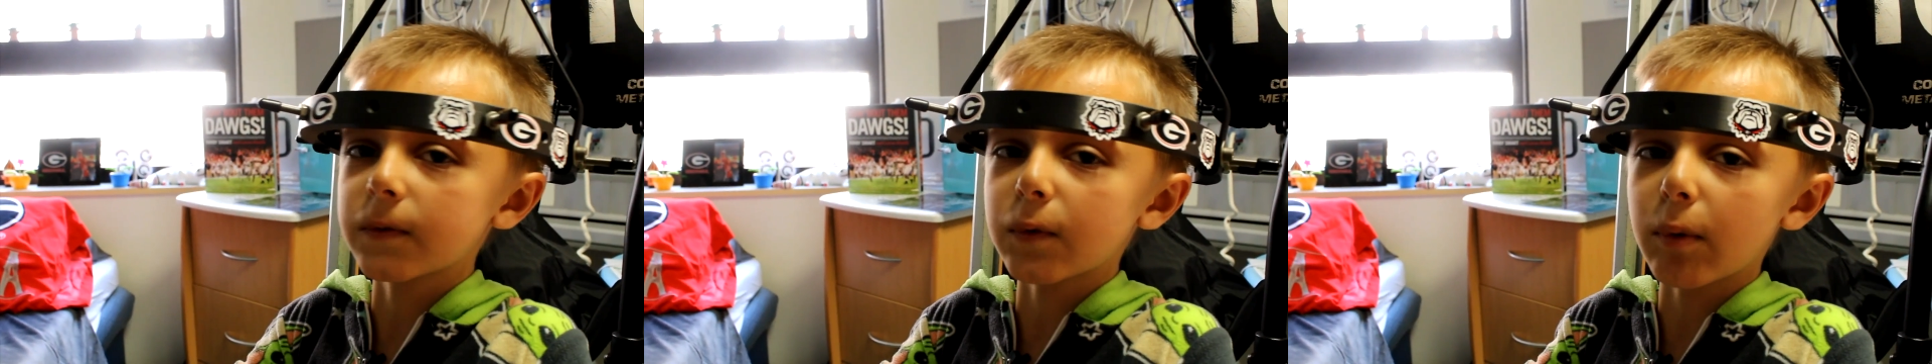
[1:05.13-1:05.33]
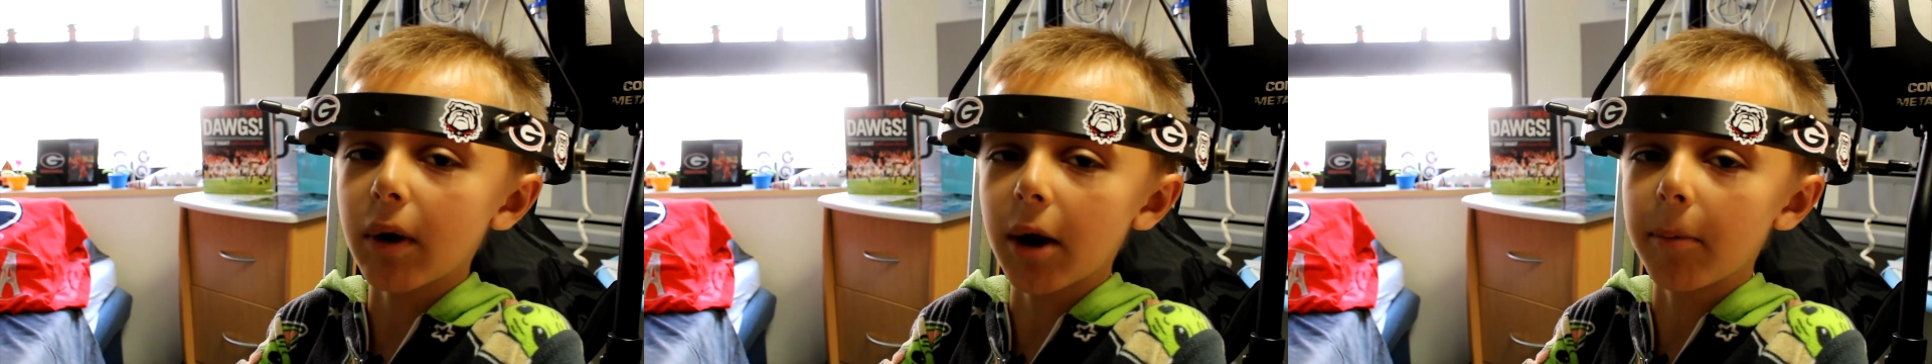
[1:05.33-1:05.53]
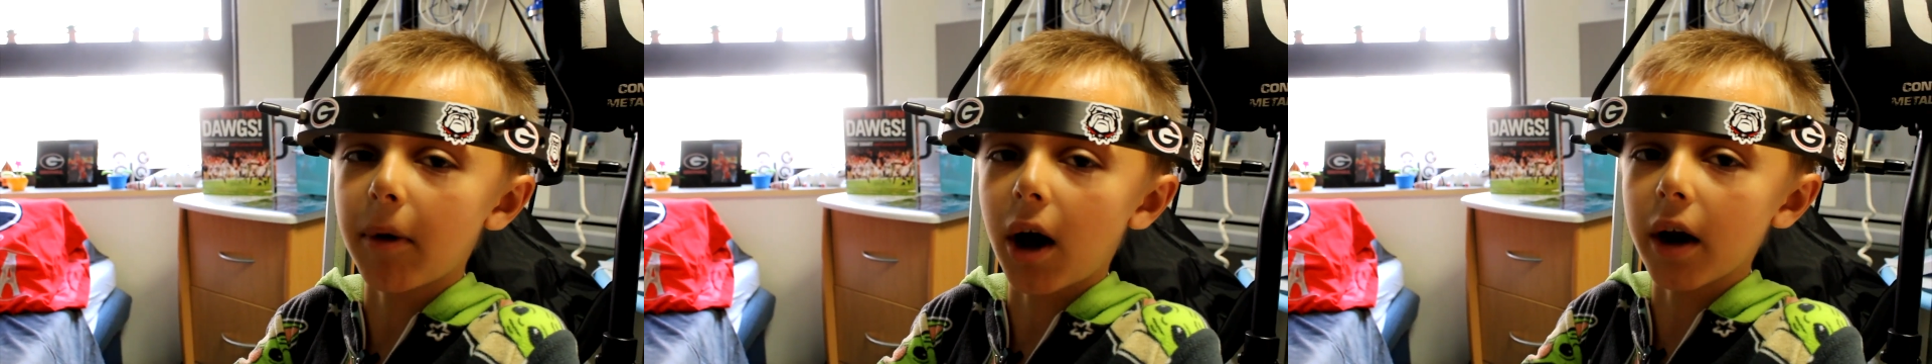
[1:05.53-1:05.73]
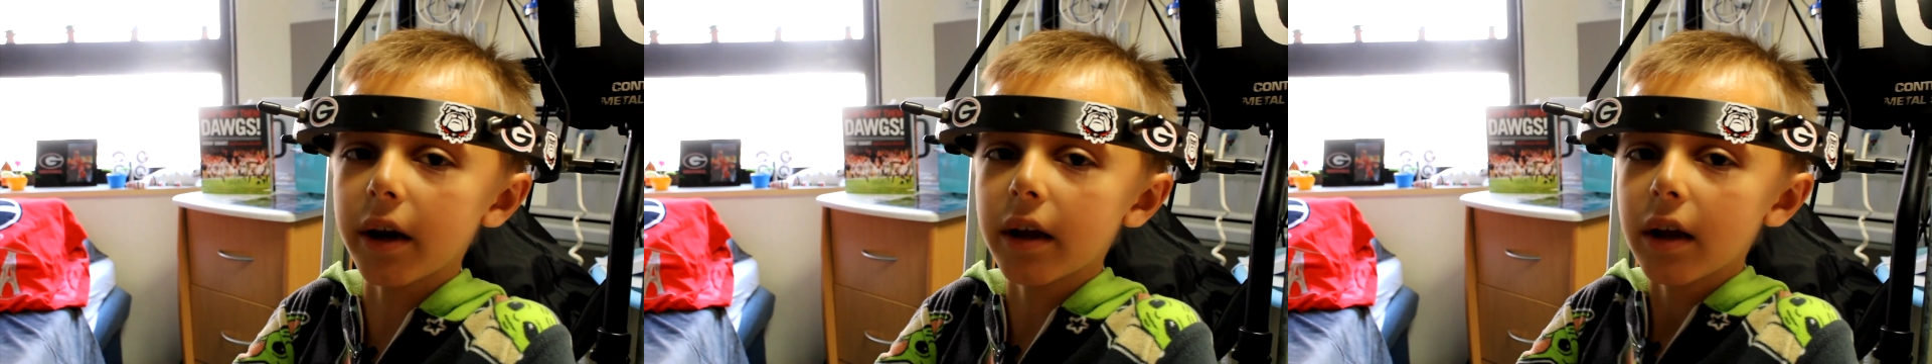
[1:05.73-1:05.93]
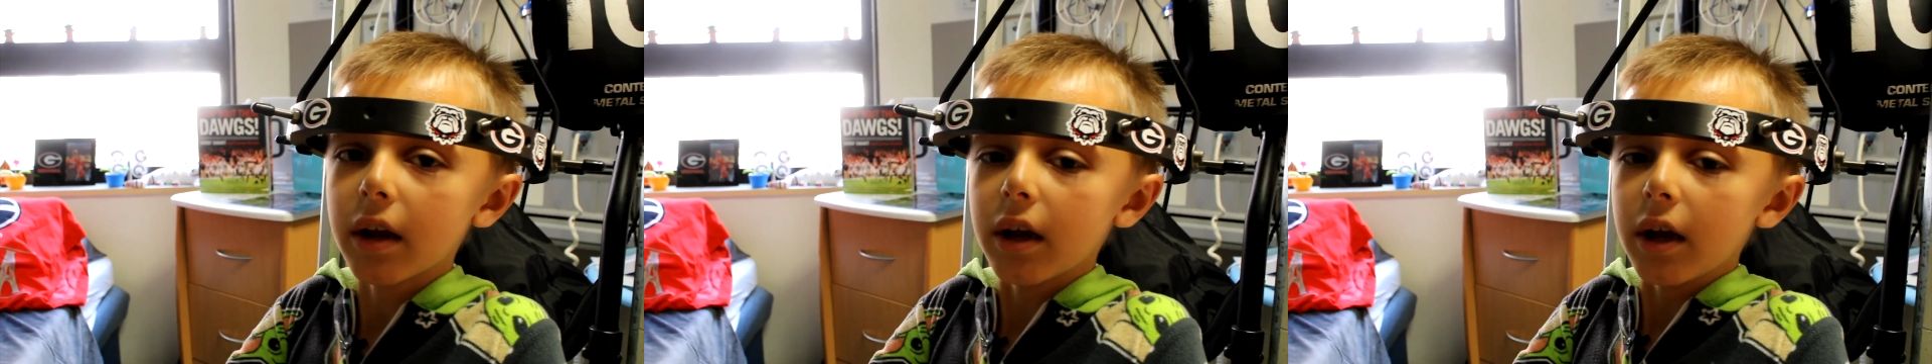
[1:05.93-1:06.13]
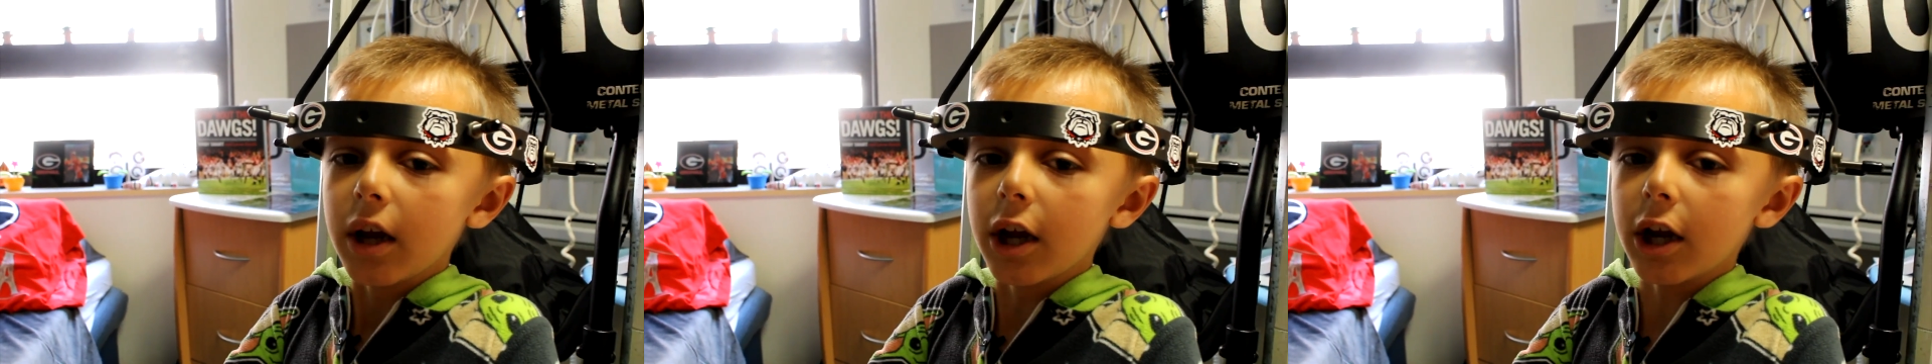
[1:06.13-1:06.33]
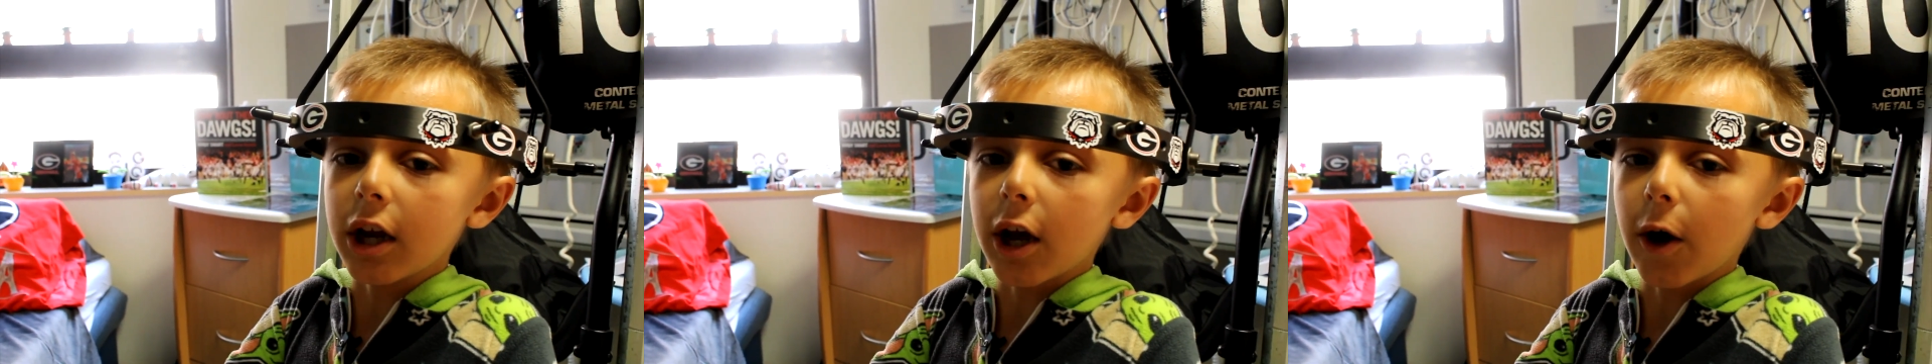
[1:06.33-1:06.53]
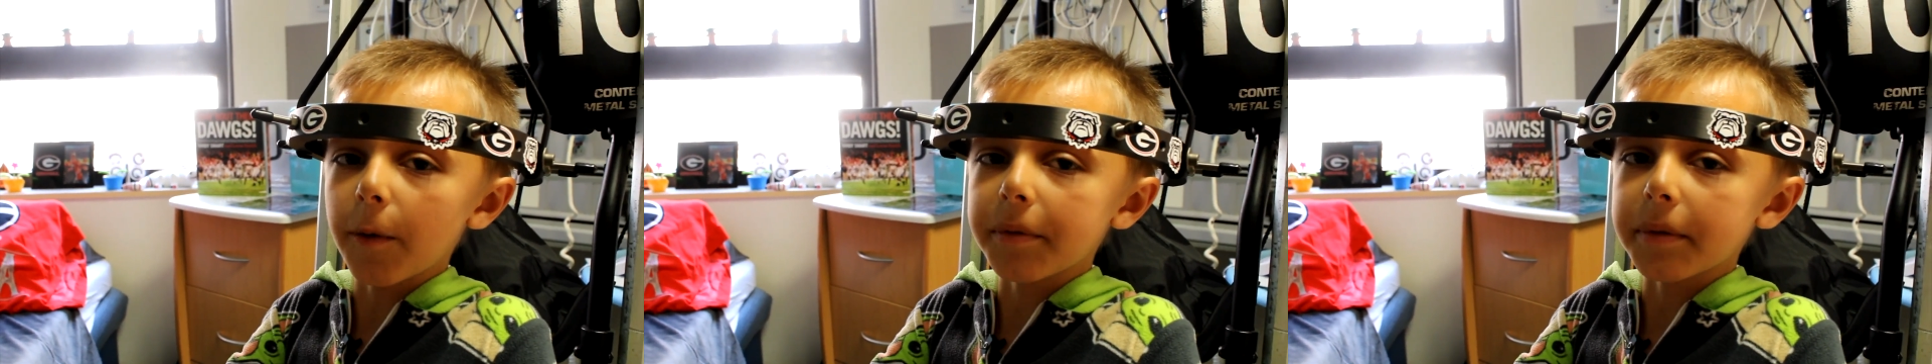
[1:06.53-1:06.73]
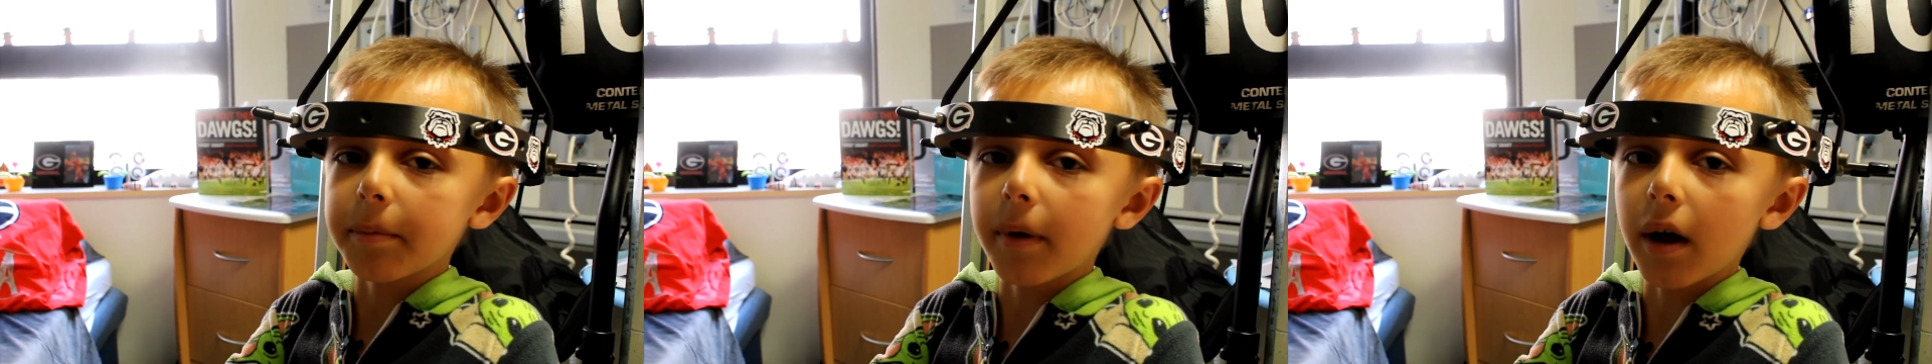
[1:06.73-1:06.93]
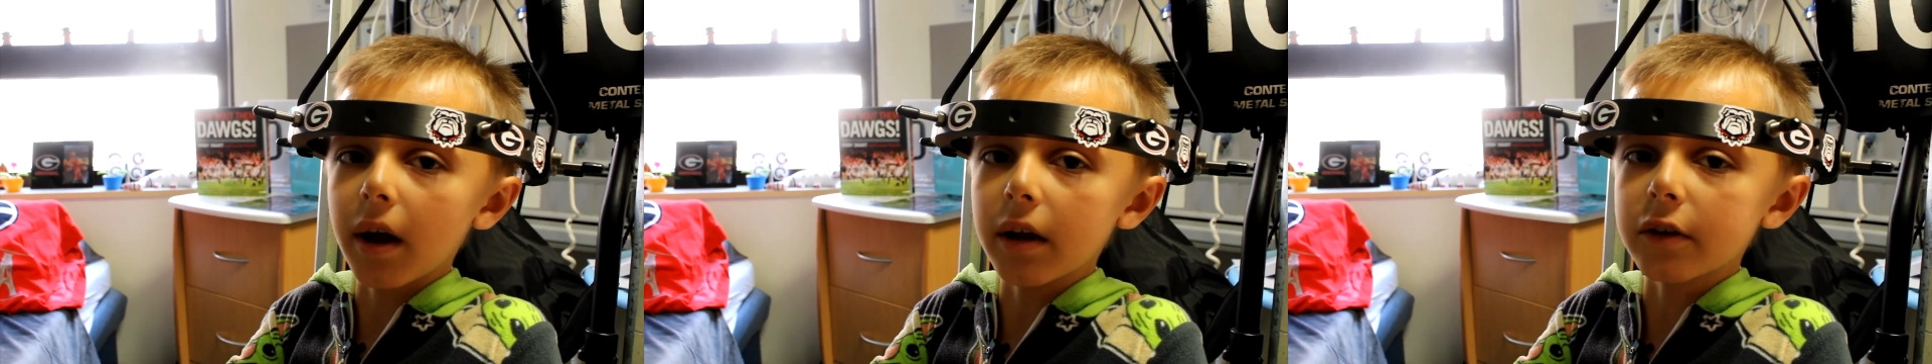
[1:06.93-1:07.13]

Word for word: for my body. It helps my